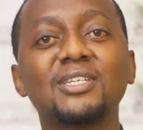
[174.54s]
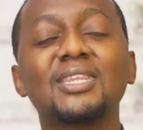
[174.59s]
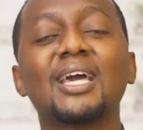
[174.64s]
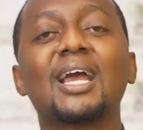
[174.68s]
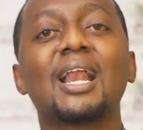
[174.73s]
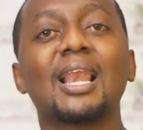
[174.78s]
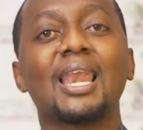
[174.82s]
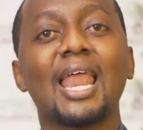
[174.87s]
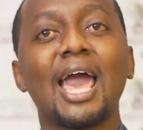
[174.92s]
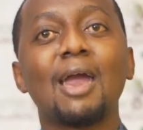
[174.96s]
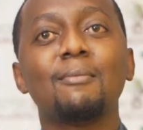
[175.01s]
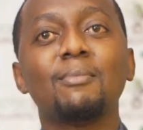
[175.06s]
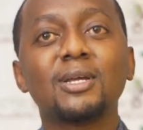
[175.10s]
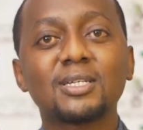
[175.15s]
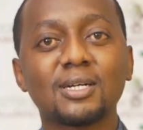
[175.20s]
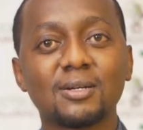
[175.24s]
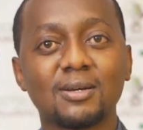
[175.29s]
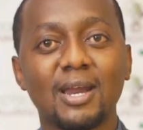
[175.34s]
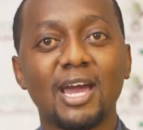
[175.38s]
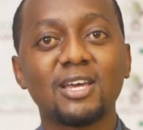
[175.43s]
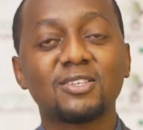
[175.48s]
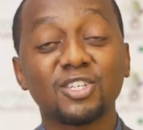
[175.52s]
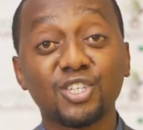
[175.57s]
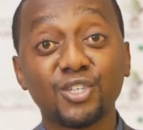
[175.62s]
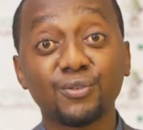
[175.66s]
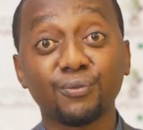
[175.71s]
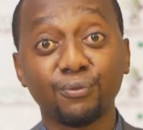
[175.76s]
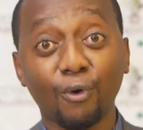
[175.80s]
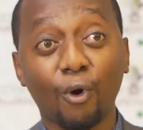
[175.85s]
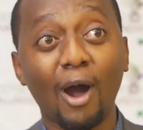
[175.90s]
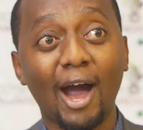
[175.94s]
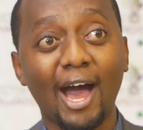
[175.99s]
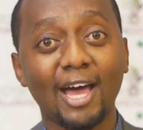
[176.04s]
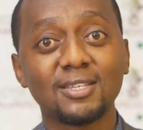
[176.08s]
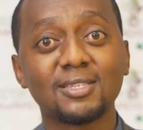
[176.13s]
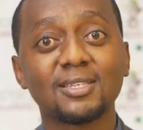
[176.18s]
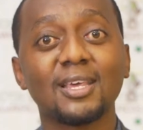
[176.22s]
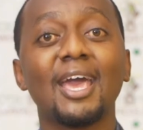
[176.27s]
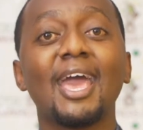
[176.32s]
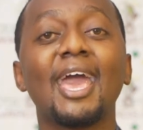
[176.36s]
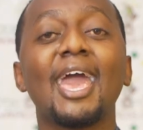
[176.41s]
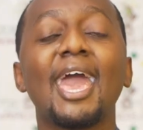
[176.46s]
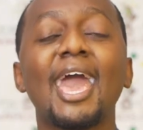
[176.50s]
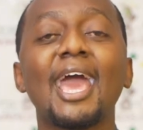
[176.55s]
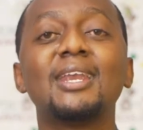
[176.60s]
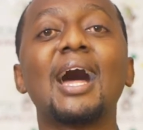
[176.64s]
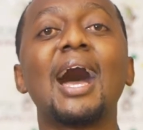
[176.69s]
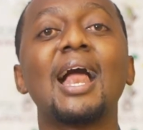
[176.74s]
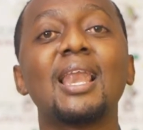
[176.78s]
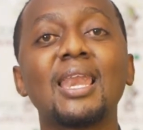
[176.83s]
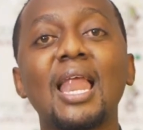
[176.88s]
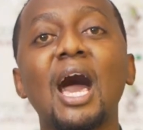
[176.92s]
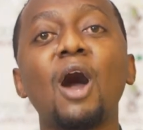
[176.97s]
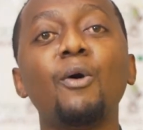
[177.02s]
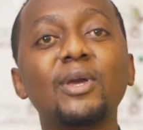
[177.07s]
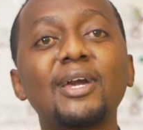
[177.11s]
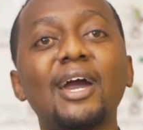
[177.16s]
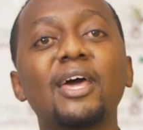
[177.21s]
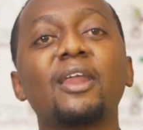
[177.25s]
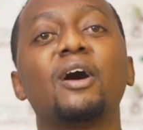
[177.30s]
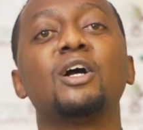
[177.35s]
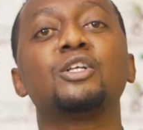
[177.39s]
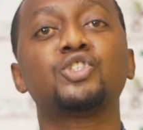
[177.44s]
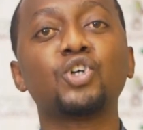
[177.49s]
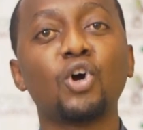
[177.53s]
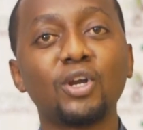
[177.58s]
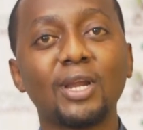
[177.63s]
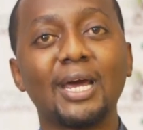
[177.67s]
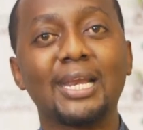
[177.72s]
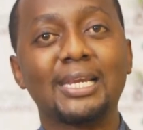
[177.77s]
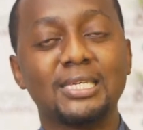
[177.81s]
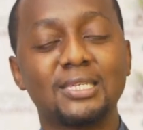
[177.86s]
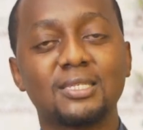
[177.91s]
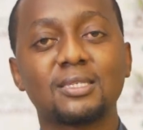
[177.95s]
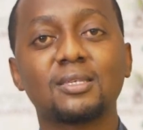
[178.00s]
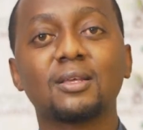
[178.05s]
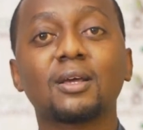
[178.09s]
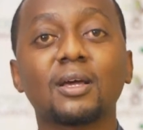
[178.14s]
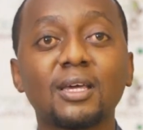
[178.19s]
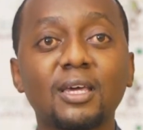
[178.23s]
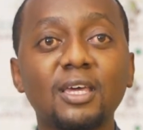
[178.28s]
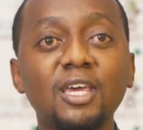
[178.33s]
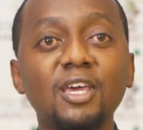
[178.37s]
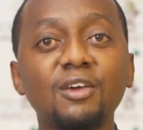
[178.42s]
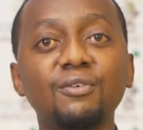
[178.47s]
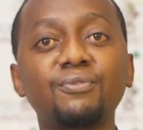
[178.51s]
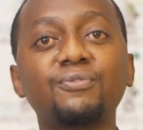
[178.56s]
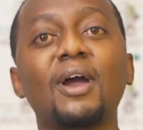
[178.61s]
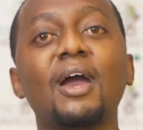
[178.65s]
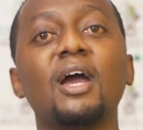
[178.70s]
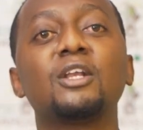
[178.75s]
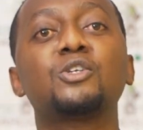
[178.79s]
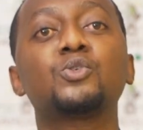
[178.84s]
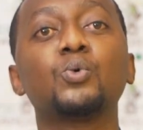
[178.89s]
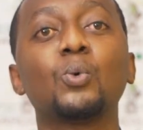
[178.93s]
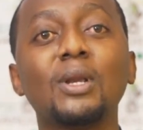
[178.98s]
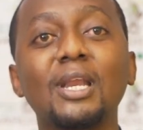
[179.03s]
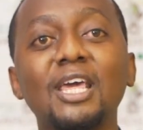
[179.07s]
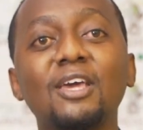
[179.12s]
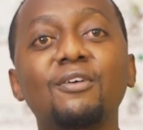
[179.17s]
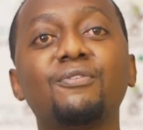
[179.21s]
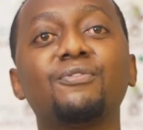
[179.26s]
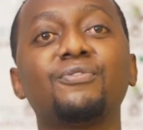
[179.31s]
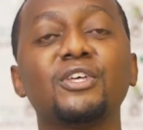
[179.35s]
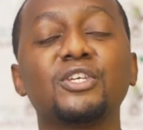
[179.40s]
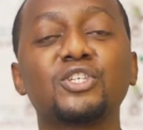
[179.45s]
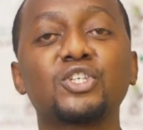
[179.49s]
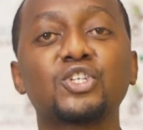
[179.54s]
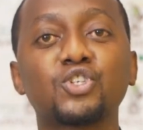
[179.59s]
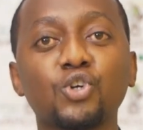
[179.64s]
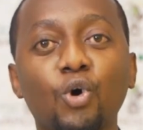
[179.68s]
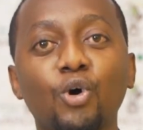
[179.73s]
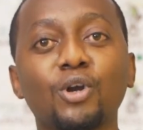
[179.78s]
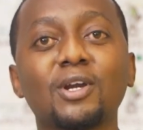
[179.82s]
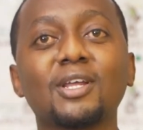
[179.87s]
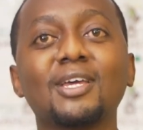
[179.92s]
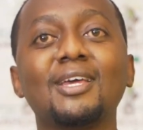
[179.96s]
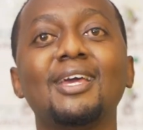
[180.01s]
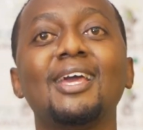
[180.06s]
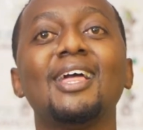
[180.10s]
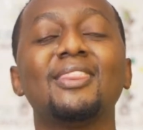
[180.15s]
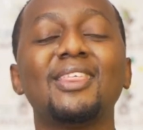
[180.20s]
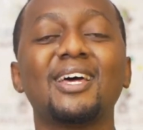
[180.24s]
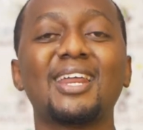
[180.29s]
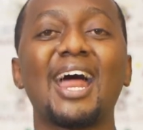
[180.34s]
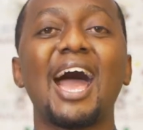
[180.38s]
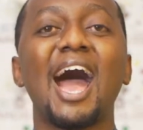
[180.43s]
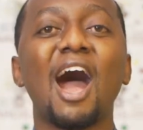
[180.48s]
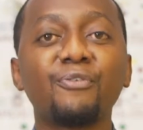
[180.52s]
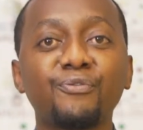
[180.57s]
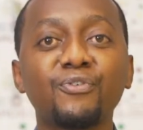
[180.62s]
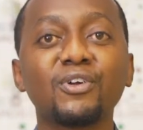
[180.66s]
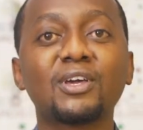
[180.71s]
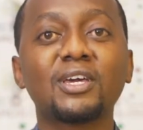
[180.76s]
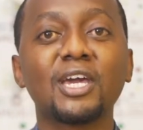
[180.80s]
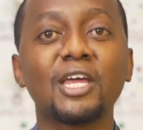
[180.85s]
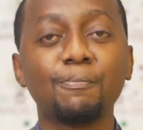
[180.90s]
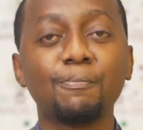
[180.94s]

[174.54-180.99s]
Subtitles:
the climate crisis for us and allowing our journalists to live the story that African